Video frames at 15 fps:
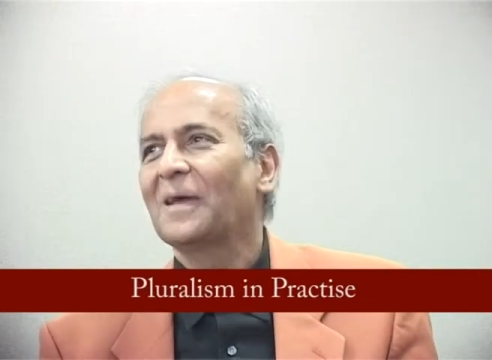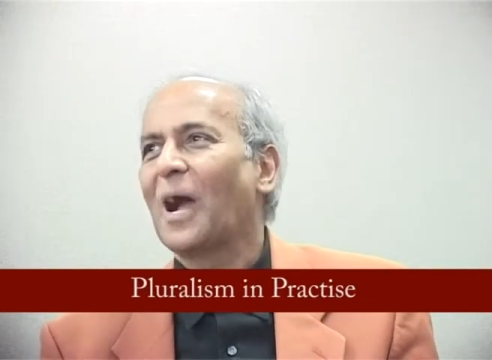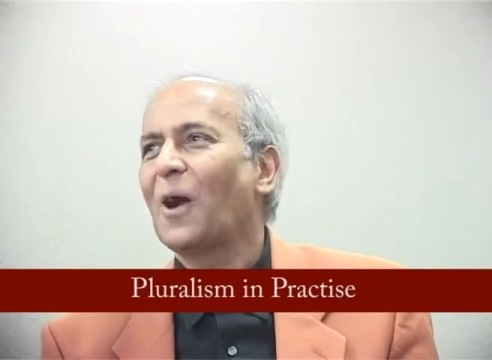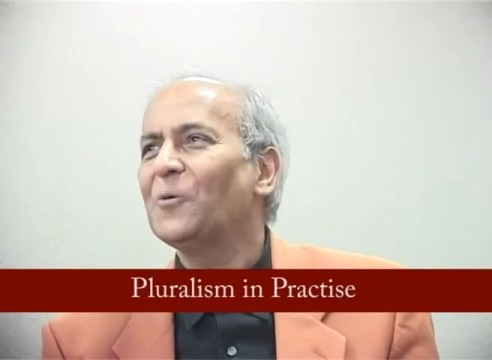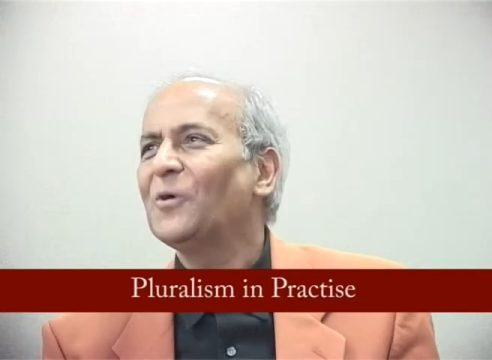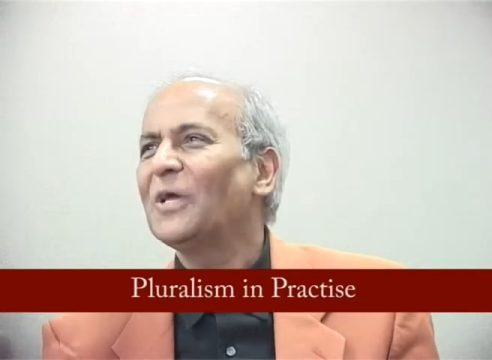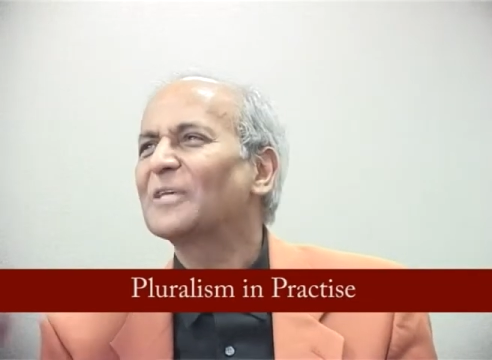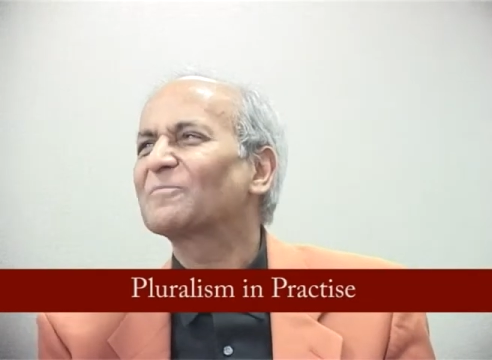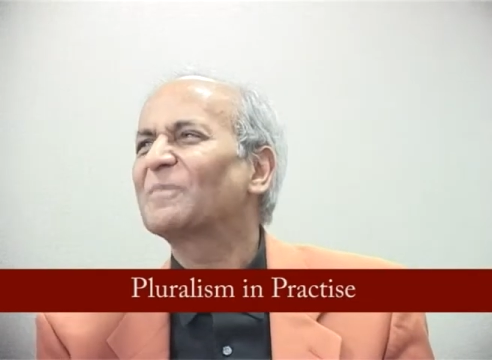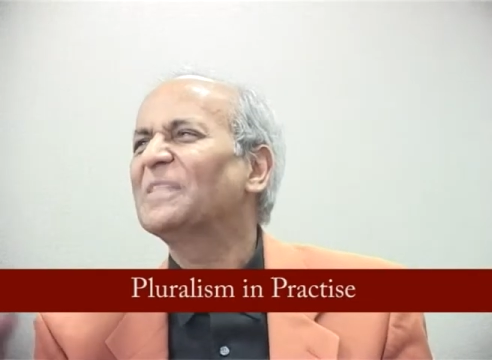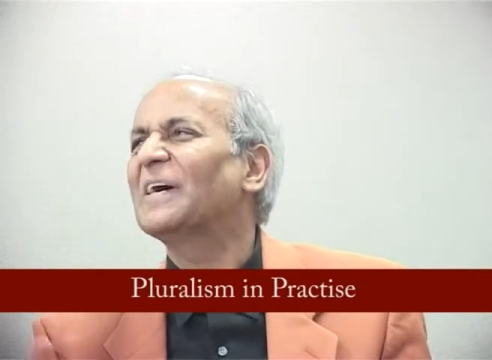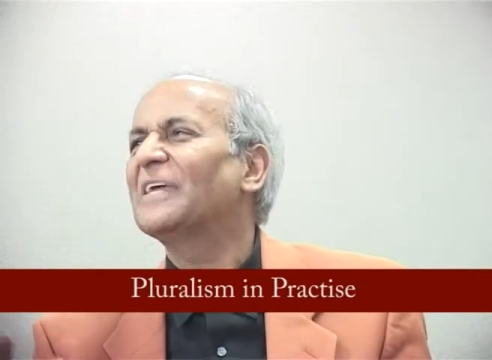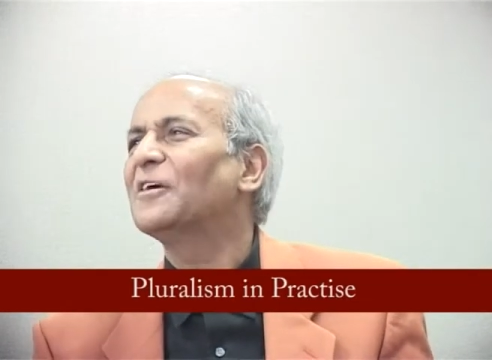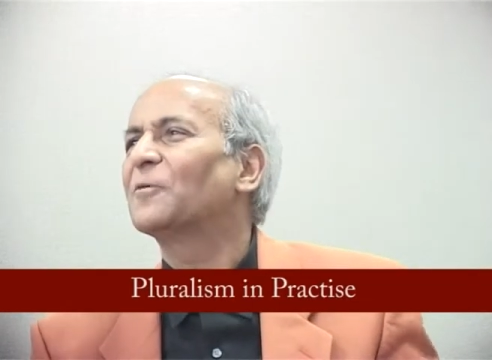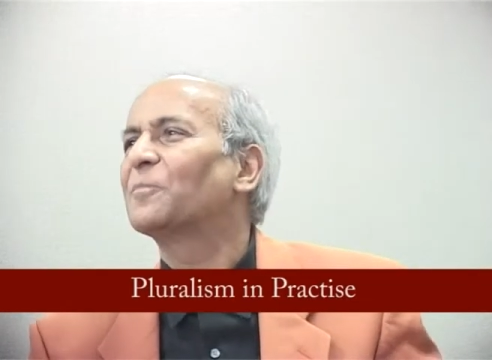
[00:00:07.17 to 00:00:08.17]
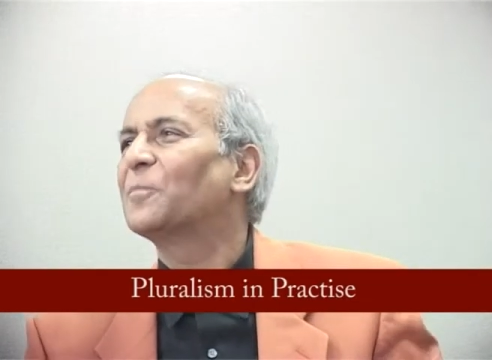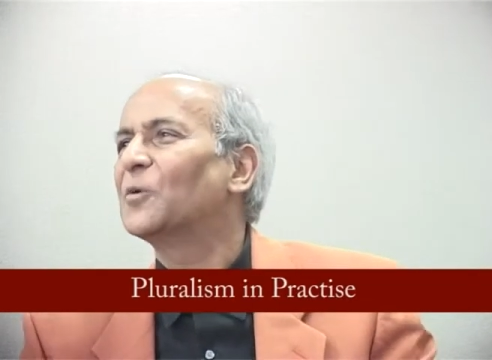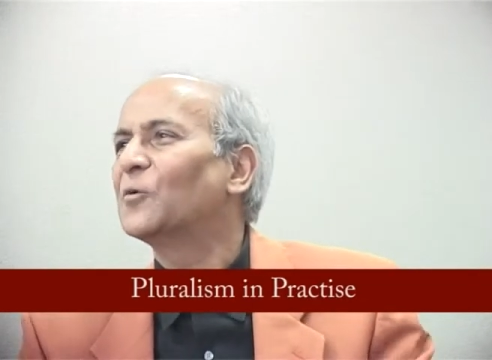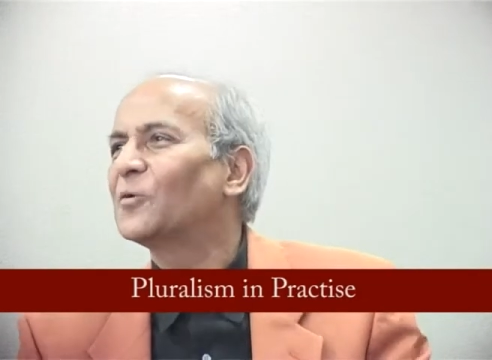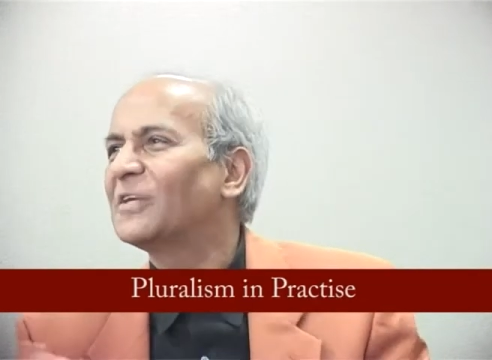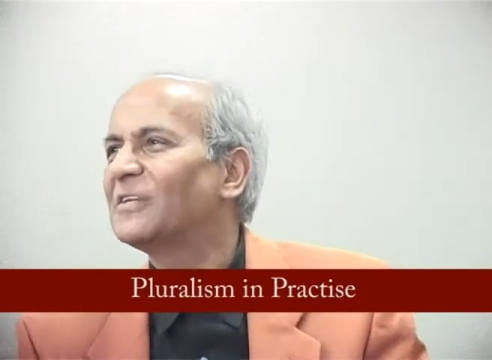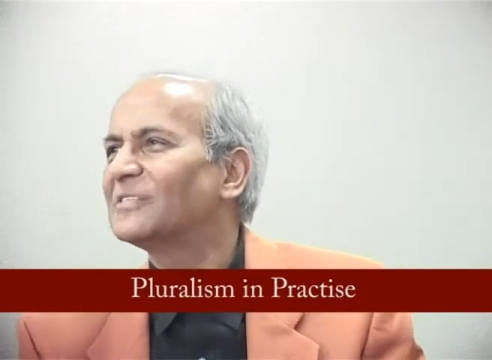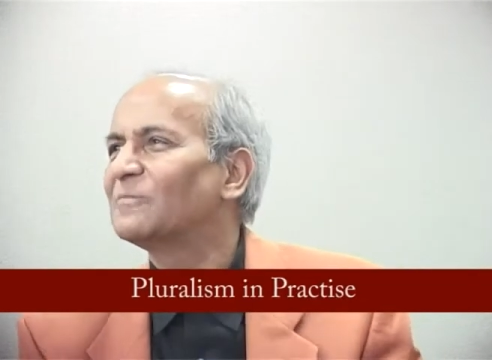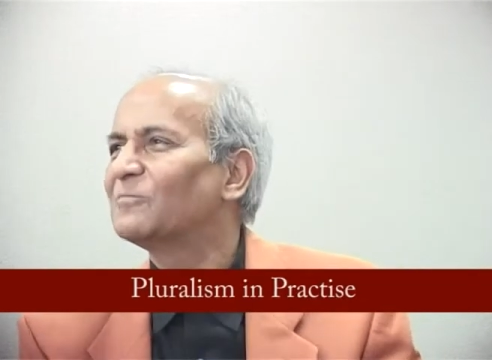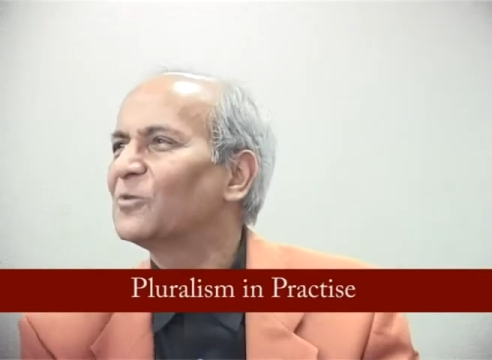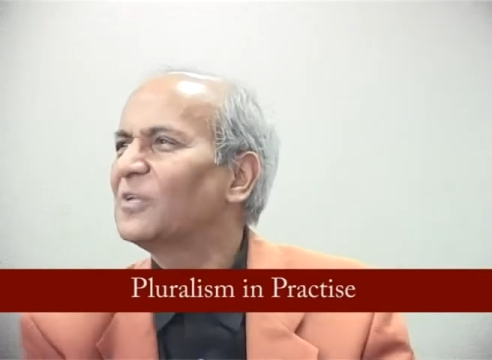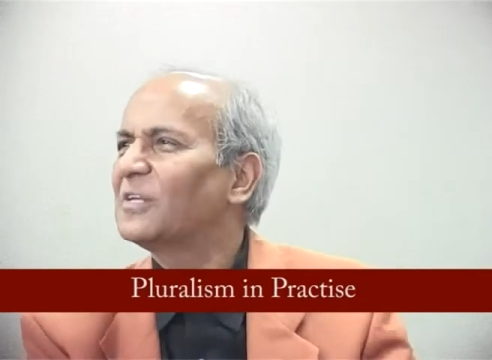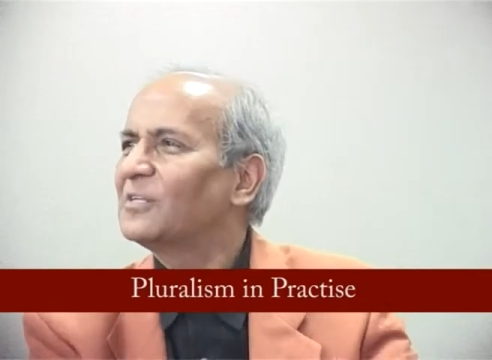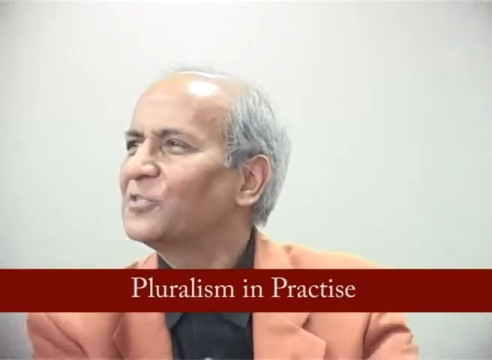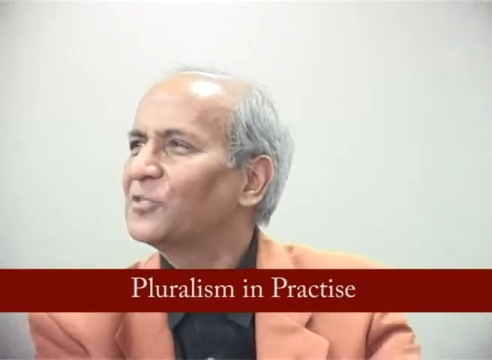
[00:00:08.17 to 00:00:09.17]
How do you explain the idea of pluralism to
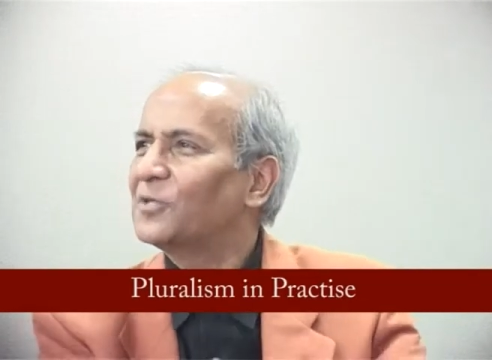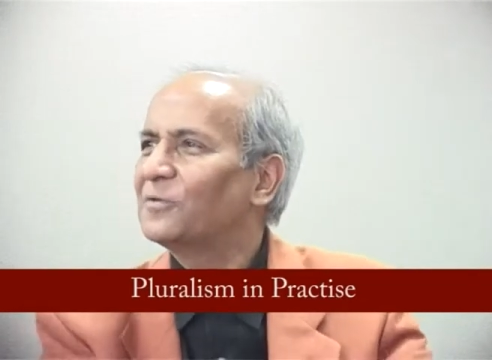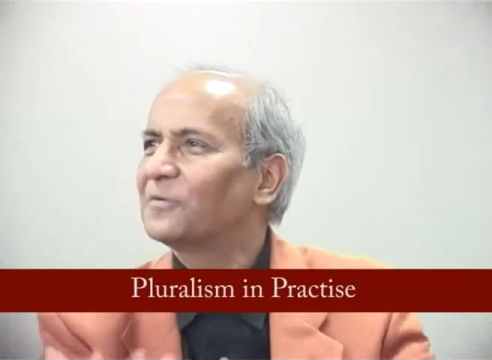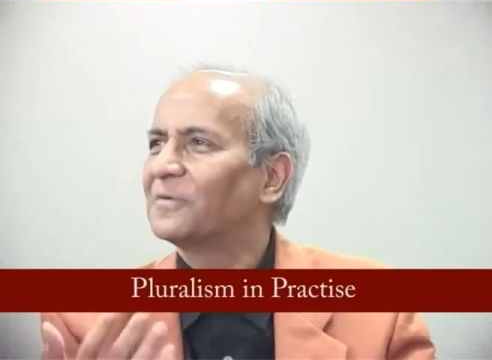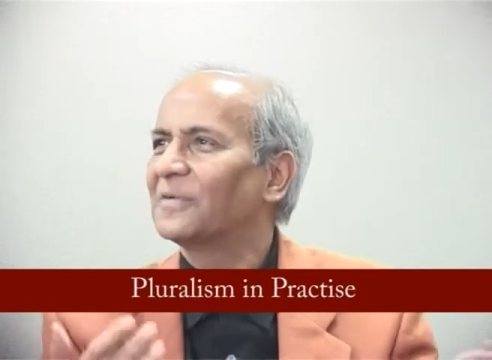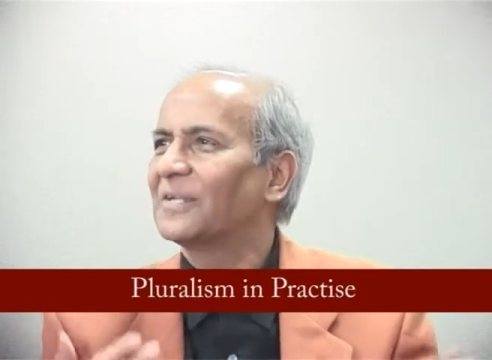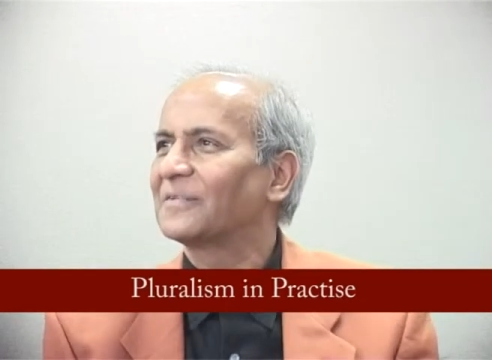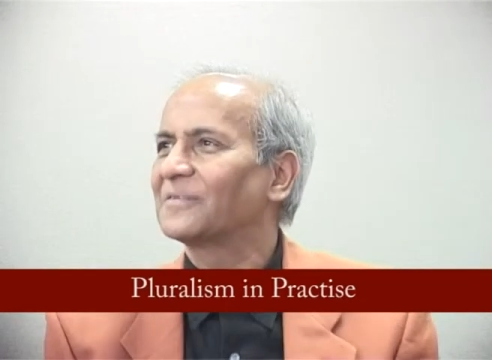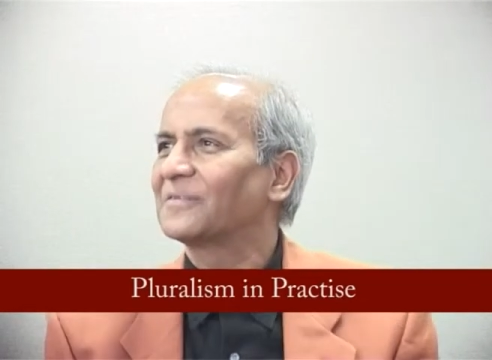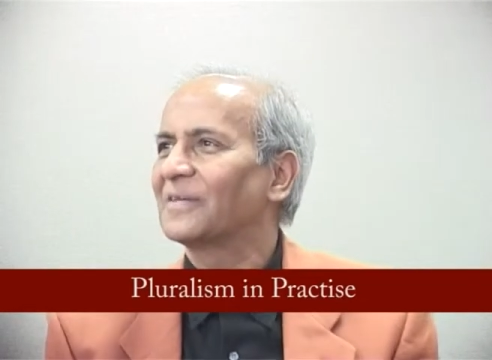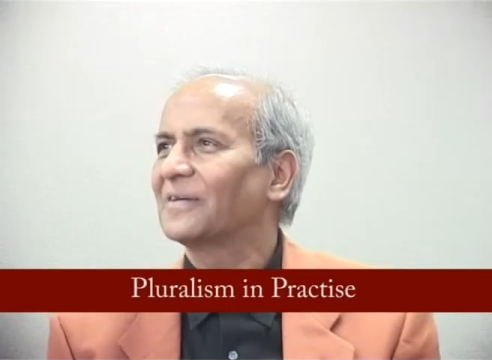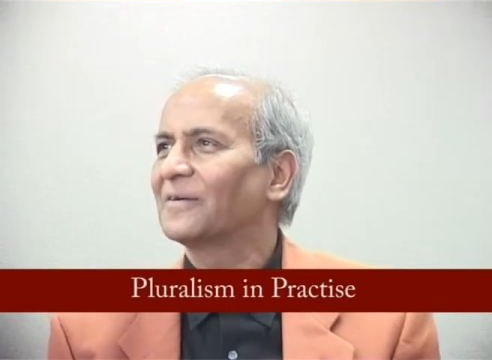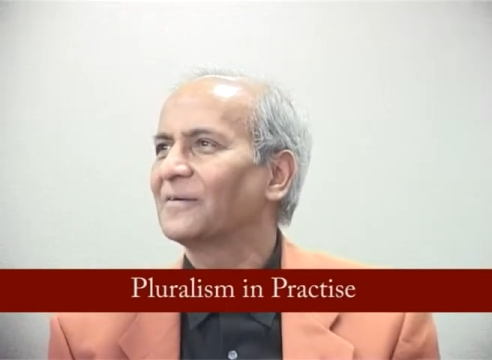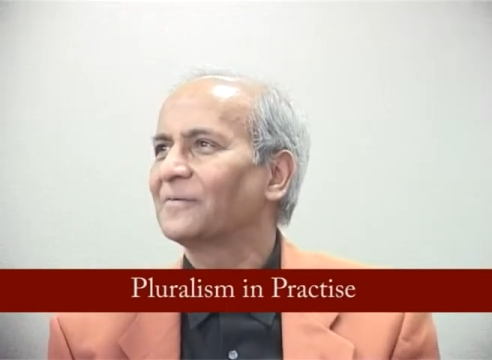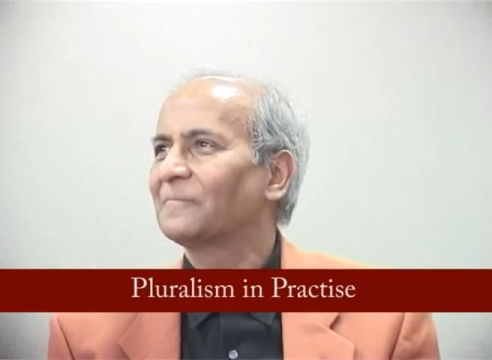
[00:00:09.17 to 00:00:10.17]
little children, let's say?